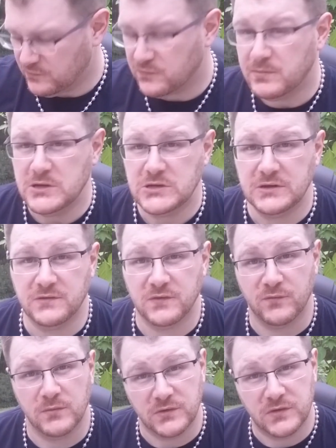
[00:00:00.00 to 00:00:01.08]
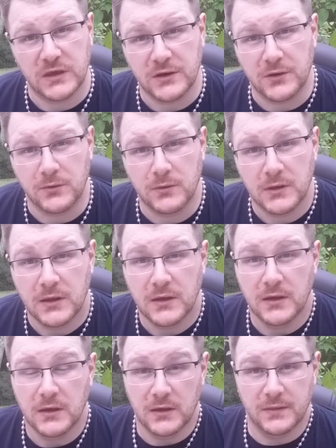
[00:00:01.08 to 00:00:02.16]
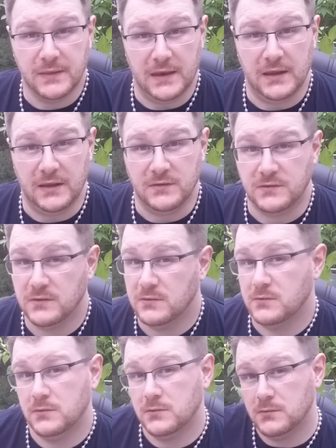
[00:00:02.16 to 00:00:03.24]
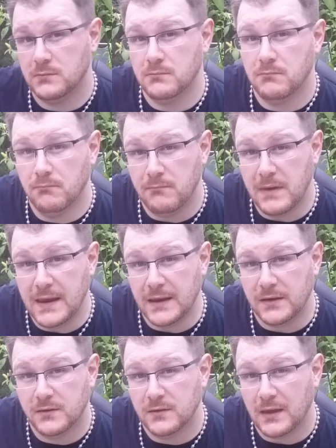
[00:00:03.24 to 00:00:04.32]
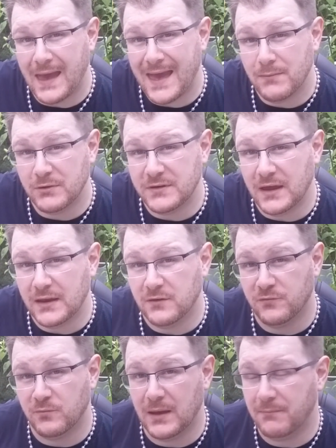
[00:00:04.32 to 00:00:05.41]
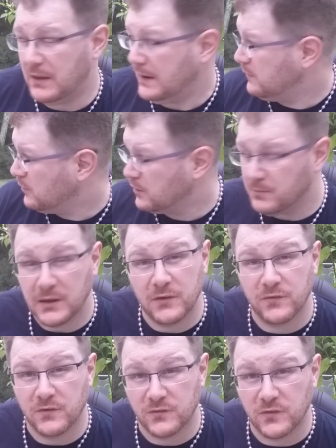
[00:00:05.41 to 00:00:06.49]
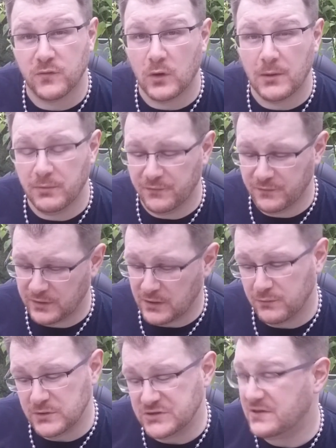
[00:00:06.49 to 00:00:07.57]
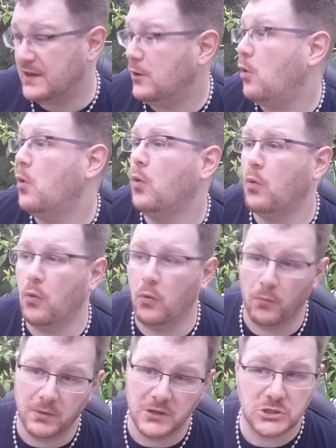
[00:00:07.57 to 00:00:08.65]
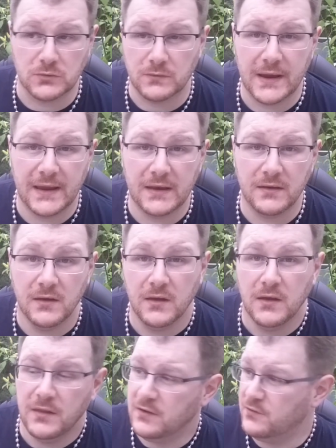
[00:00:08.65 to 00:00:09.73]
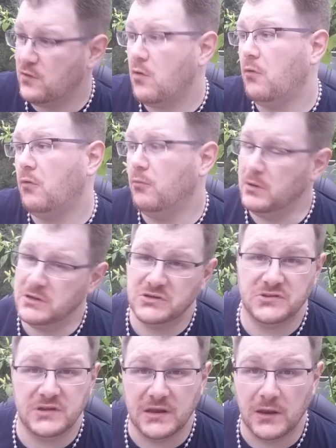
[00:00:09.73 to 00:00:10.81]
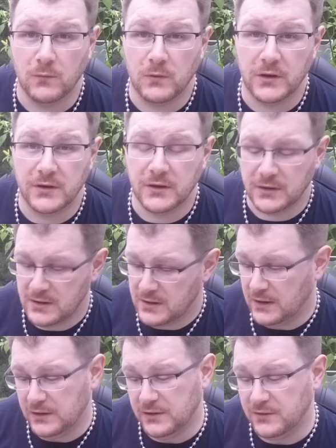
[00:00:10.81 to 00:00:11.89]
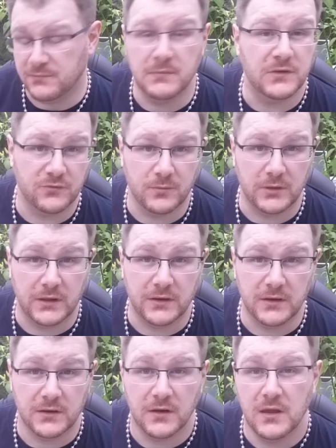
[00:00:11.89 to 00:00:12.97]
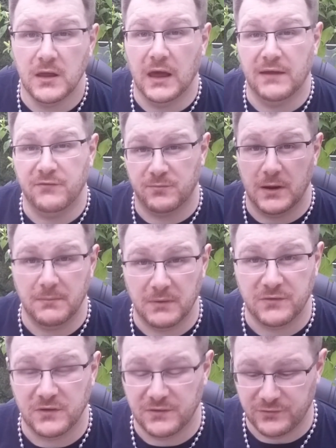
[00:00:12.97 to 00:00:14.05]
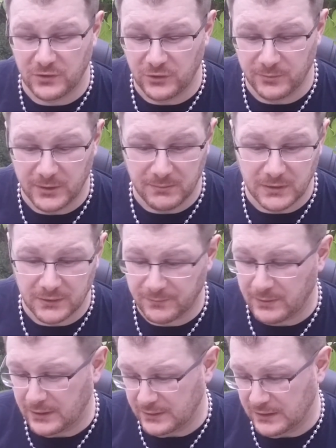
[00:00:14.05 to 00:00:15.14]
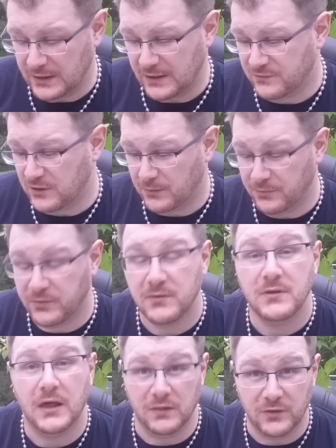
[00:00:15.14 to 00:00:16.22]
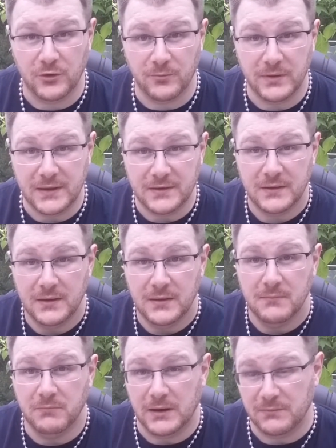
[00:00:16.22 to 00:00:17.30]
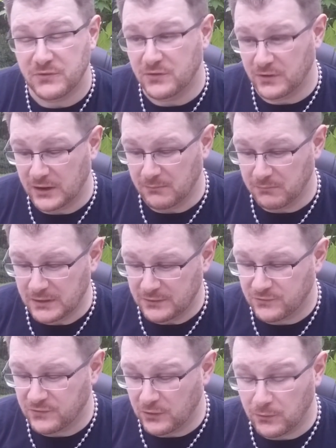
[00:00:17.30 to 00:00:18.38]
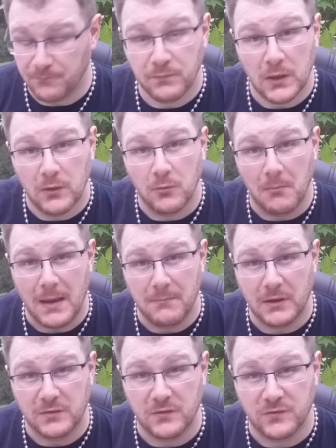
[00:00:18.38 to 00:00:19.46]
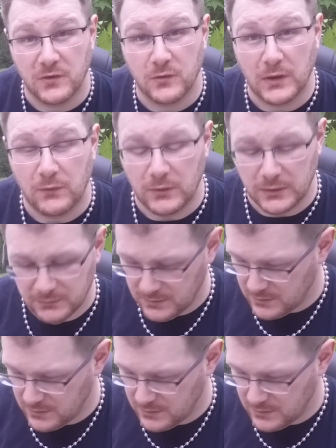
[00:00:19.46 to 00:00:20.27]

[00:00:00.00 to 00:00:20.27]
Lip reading: species of mosquito that has made a habitat of my backyard because there's a swamp over there. We just had a whole bunch of rain. There's a whole bunch of standing water, and it is miserable out here. I have sprayed myself with a little bit of bug repellent. It has helped a little bit, but I'm still getting bitten, so might make this a quick one.